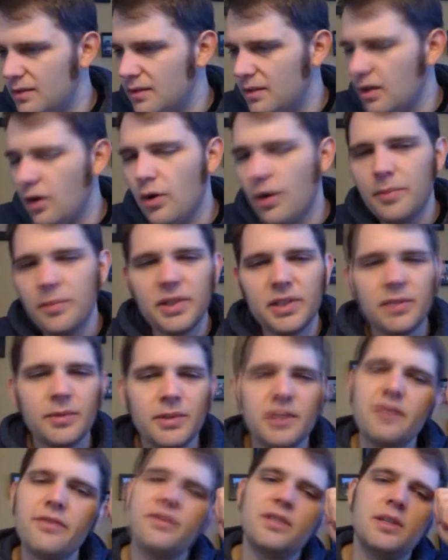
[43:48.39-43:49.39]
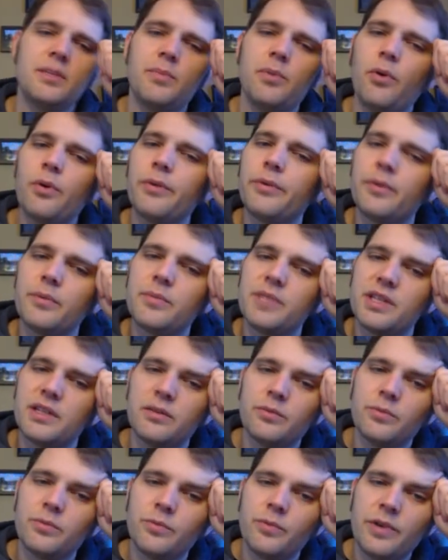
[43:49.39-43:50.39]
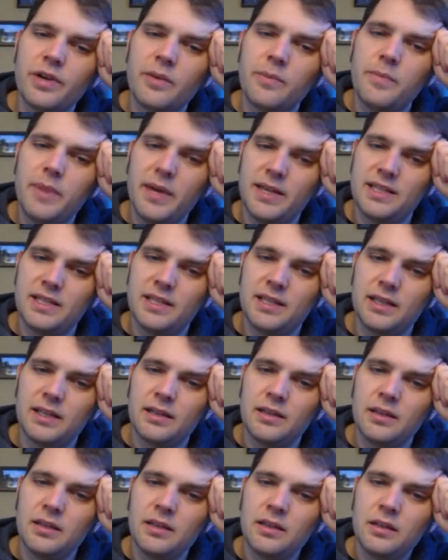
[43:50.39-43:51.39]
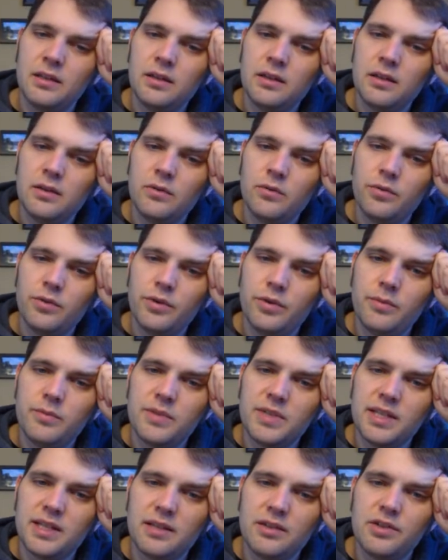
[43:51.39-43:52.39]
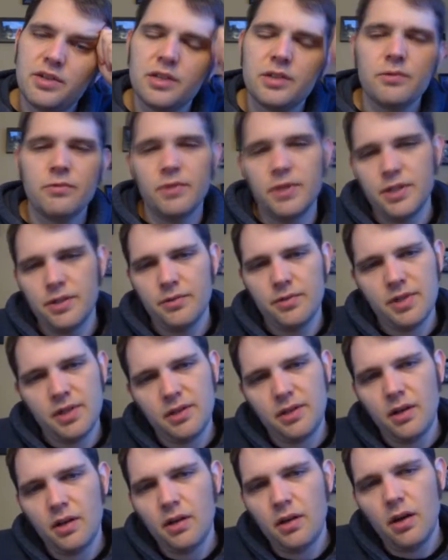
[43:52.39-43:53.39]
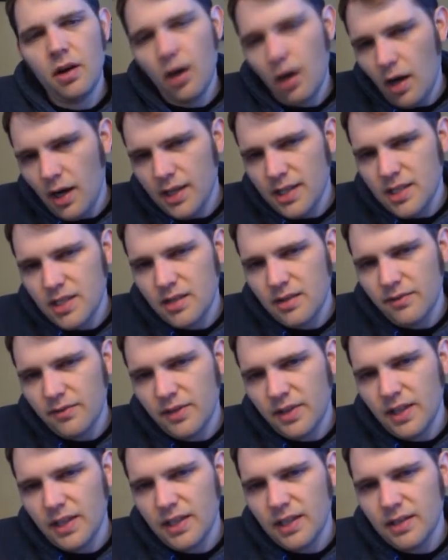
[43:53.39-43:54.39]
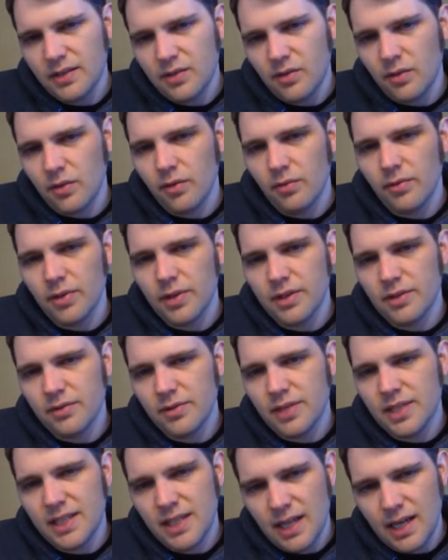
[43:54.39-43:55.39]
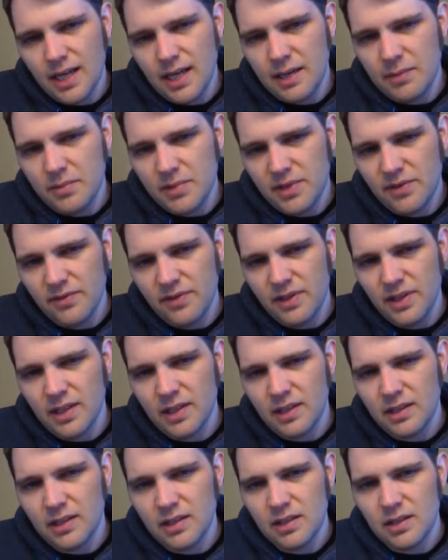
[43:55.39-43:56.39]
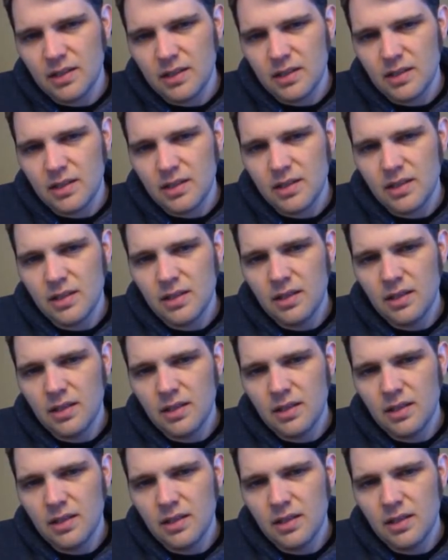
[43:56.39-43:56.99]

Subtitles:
Oh, I'd build a bunch of support rooms that are real basic rooms that just reduce costs of things or reduce times of things,